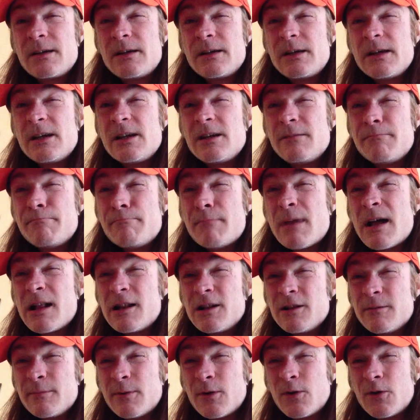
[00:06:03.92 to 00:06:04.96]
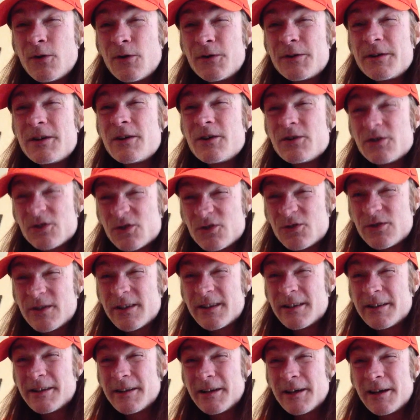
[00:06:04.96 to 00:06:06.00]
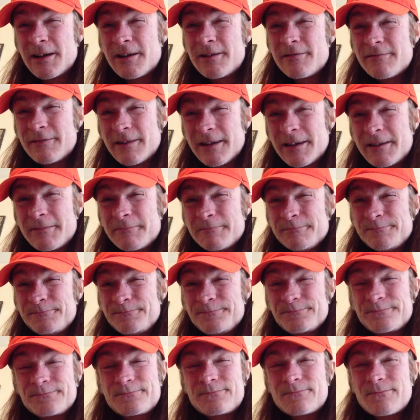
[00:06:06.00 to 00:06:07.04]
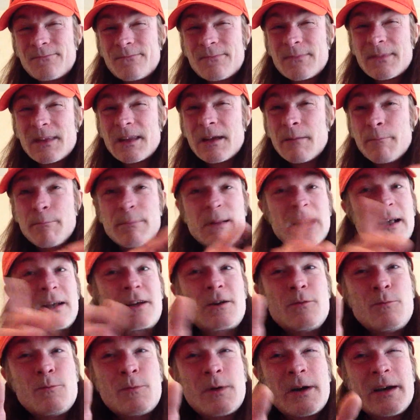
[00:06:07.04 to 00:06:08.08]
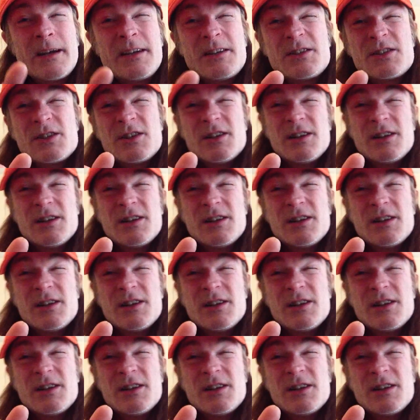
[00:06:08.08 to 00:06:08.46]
in Melbourne, Australia, right? Black and white.